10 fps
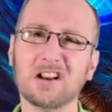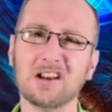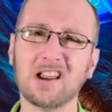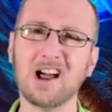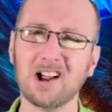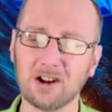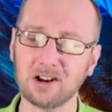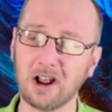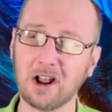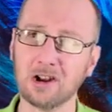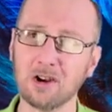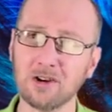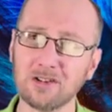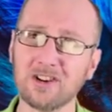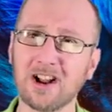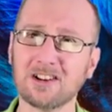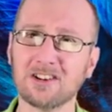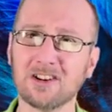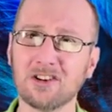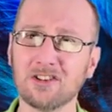
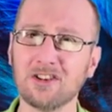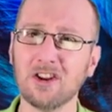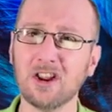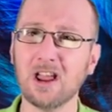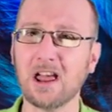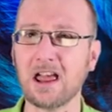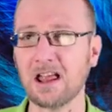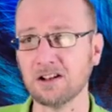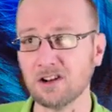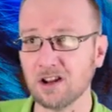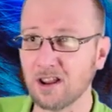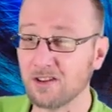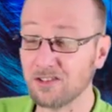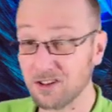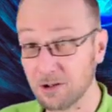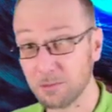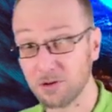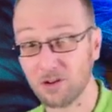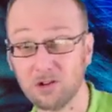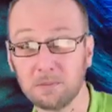long-sightedness, and
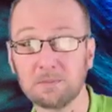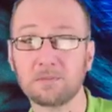astigmatism.